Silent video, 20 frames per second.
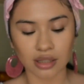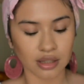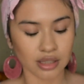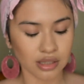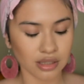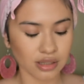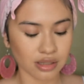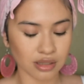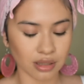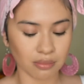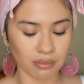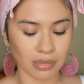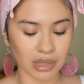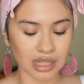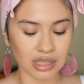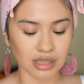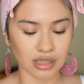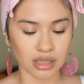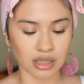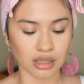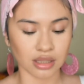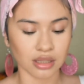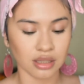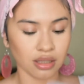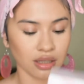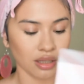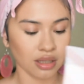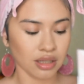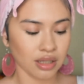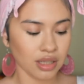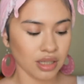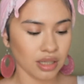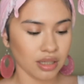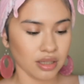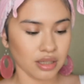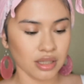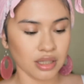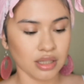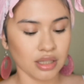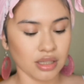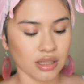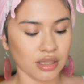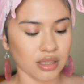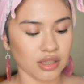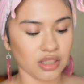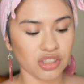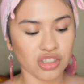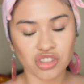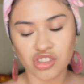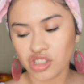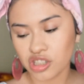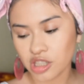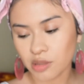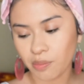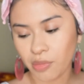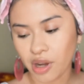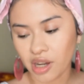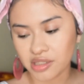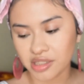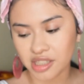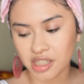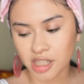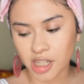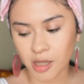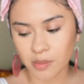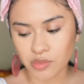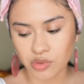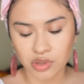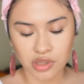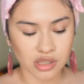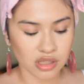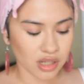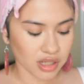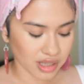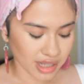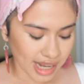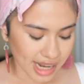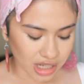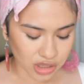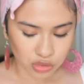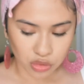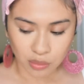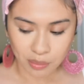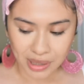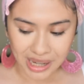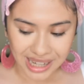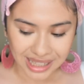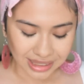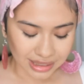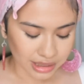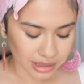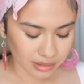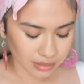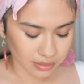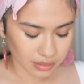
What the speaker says: this is amazing. This is just the box that it comes with. It's not the actual palette.